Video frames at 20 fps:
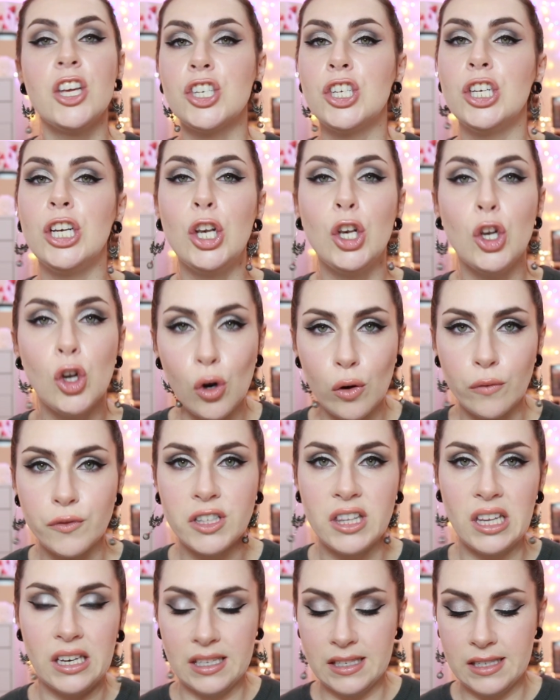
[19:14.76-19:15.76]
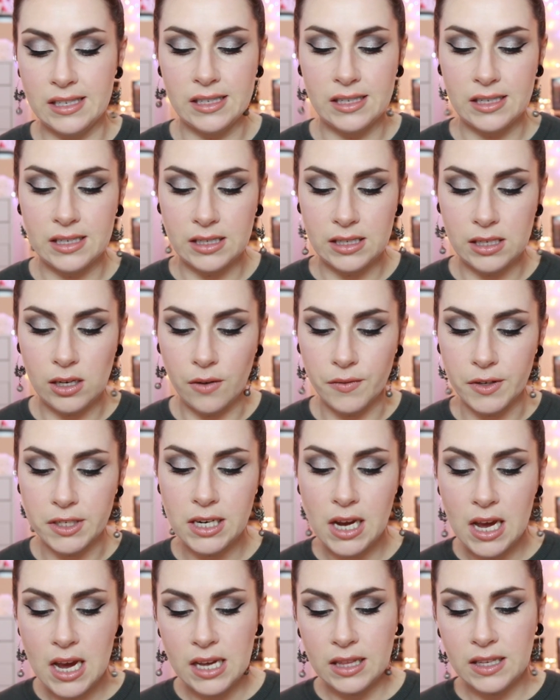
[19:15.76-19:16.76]
she loved the consistency of
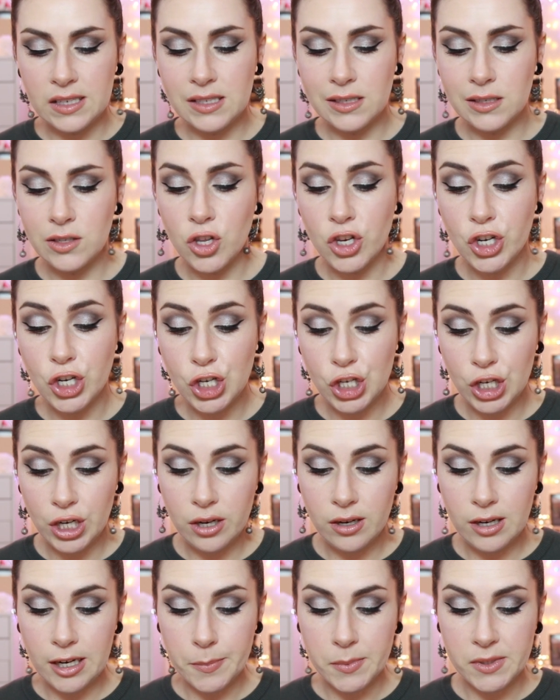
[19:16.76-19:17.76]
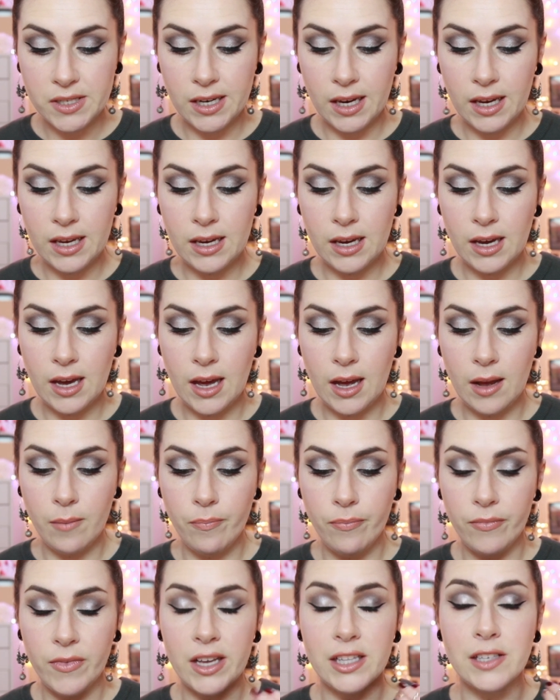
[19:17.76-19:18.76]
it. This is the sheer lipstick.
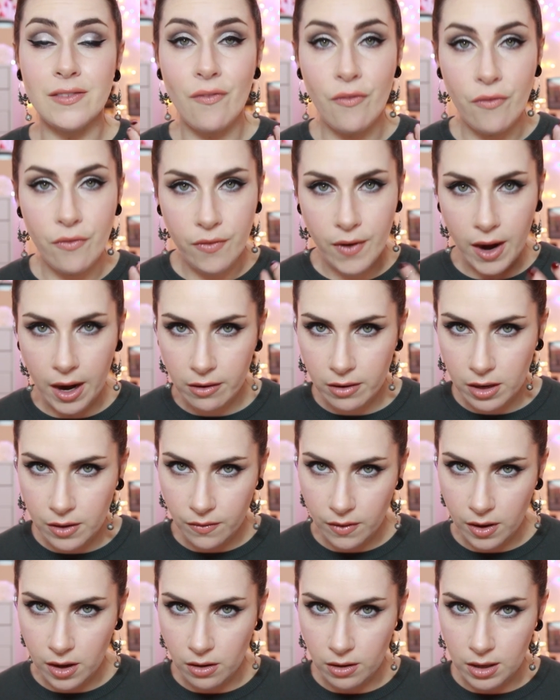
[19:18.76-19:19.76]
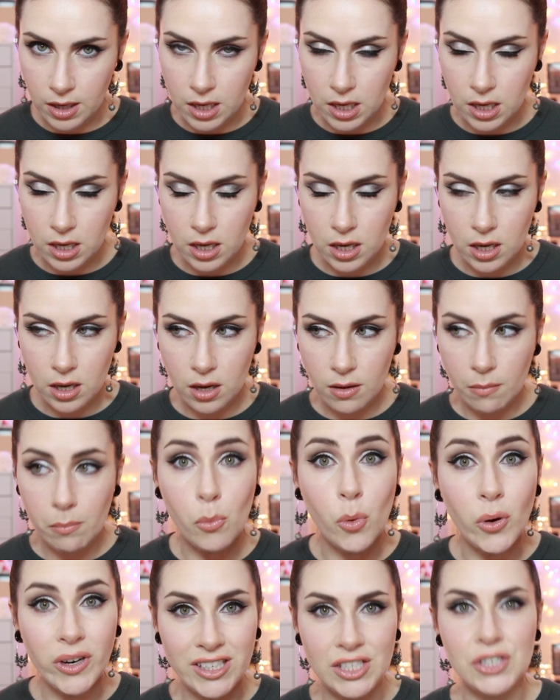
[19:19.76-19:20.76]
Um, it's very very
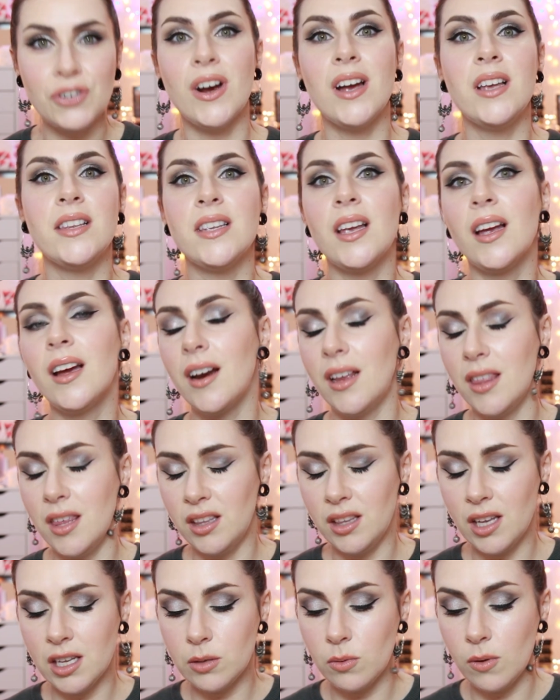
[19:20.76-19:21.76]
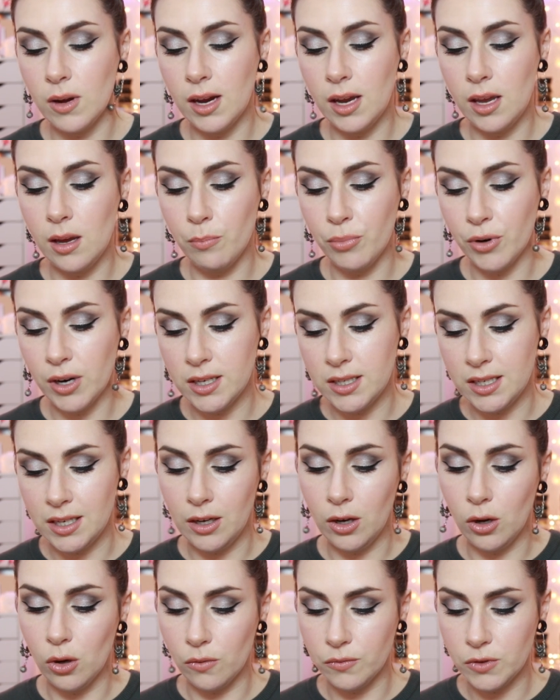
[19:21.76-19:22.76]
moisturizing, and I think that's why
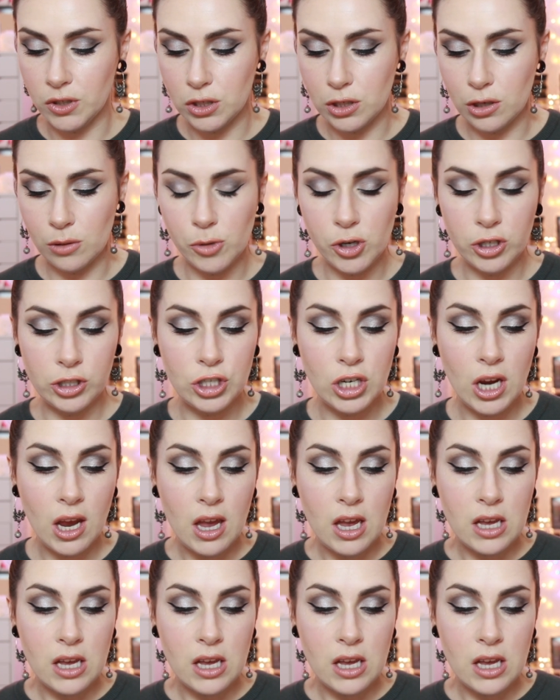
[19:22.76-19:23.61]
Bridie loved it so much.